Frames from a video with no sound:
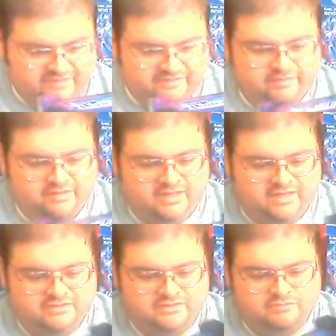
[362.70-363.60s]
favorite
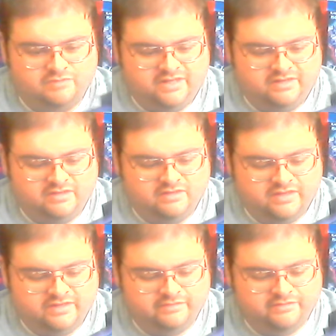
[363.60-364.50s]
lines is when
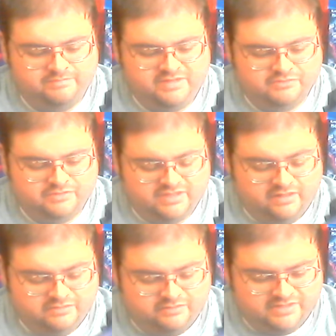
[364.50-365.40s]
another Beast Wars
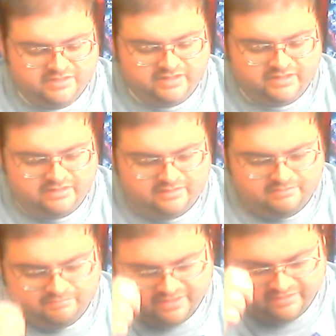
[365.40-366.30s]
character who hasn't gotten a
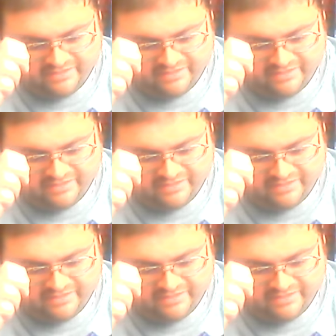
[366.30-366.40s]
modern